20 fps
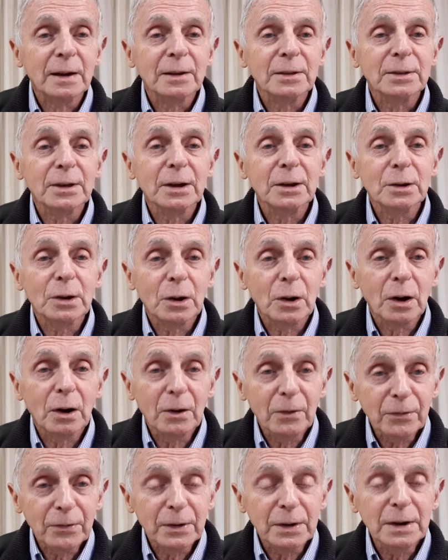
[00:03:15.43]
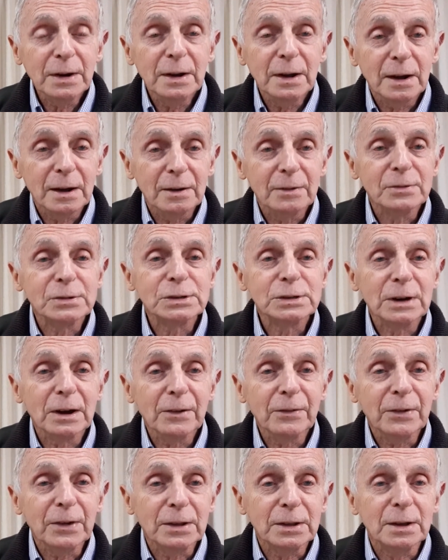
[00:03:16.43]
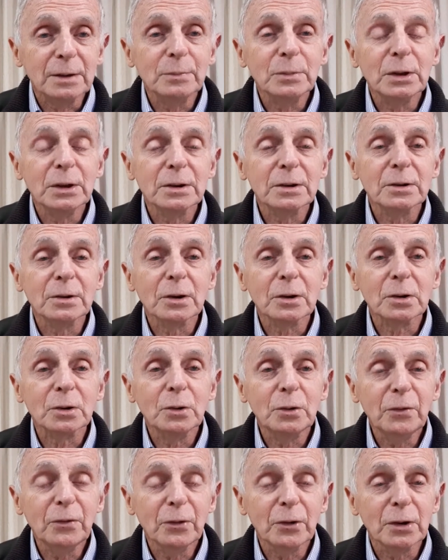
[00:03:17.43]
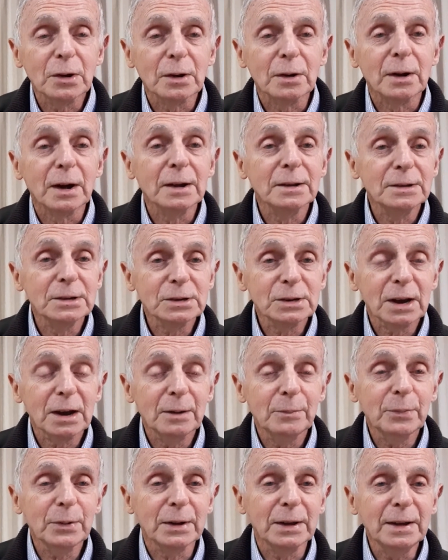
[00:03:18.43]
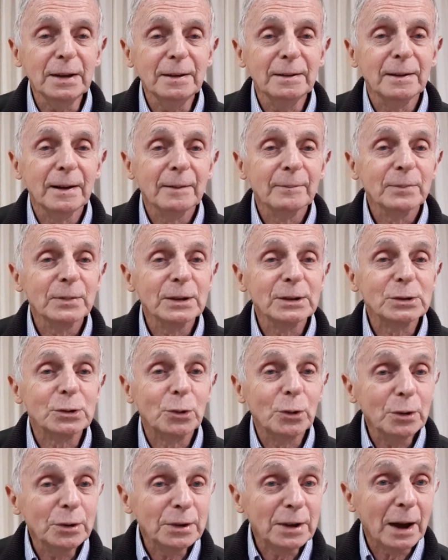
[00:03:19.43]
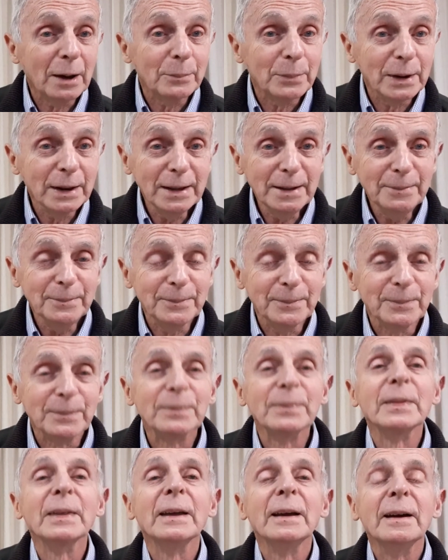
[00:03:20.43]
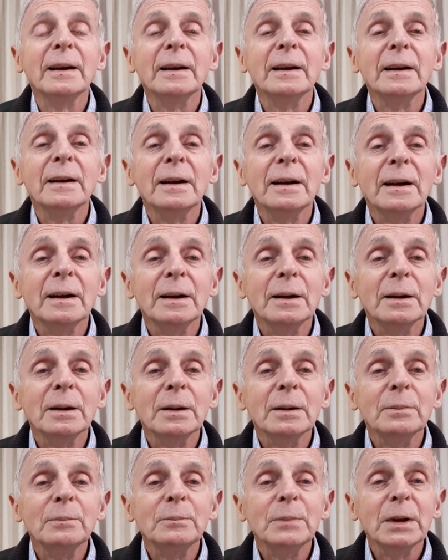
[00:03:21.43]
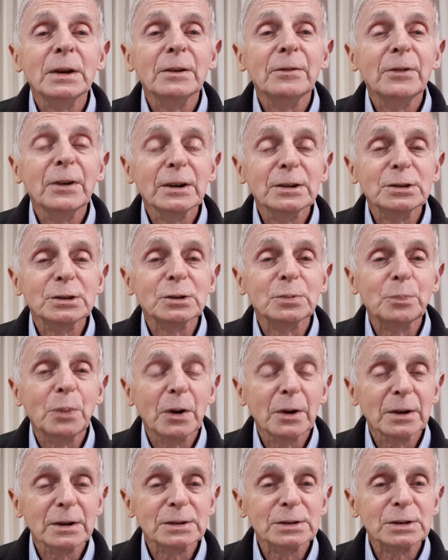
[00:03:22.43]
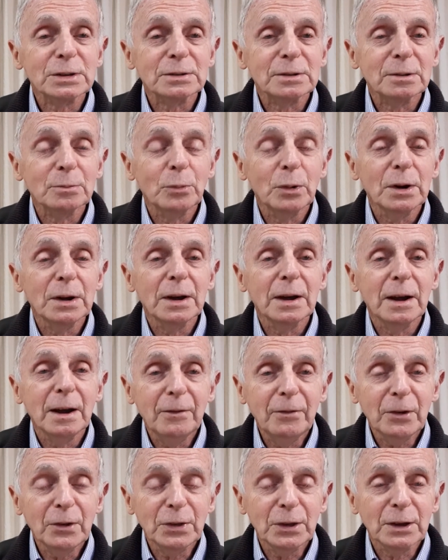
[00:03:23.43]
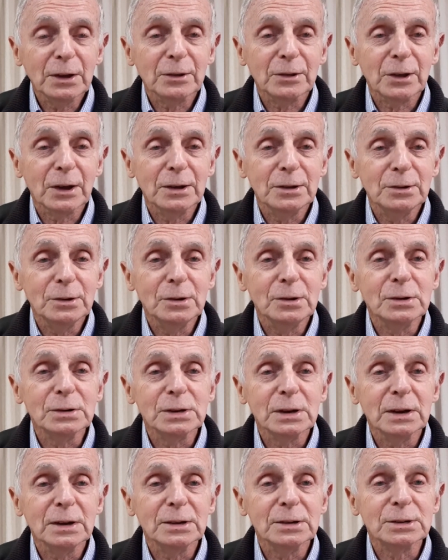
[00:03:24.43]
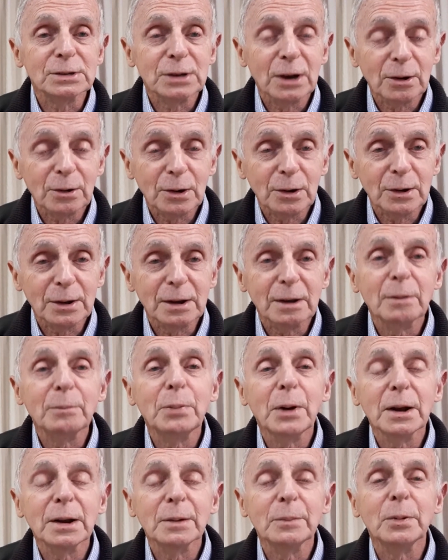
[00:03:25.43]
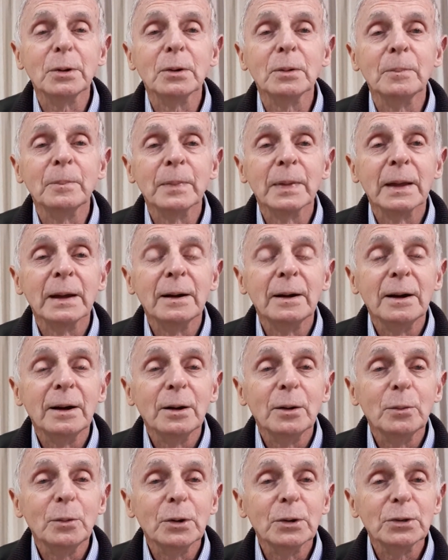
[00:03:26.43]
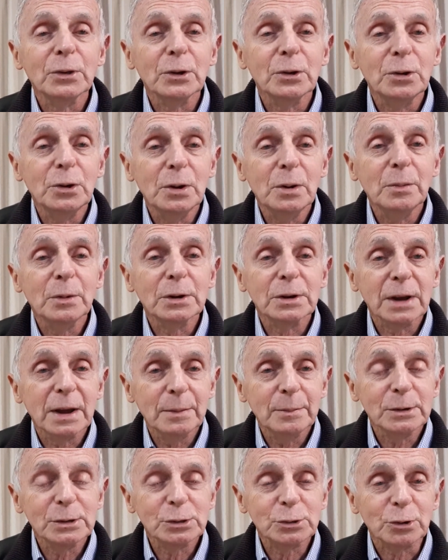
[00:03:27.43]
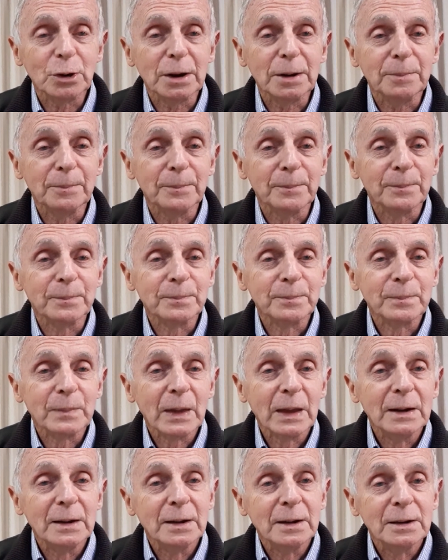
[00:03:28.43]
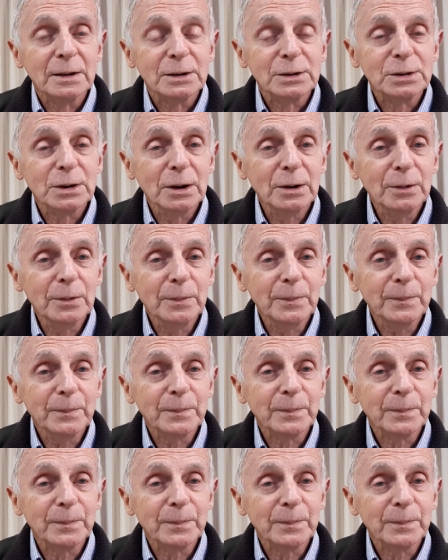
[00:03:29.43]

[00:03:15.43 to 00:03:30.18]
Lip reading: They often have stuff in them that are not good for you. And this company, this good company, manufactures products where everything that they use is totally compatible with the human chemistry. So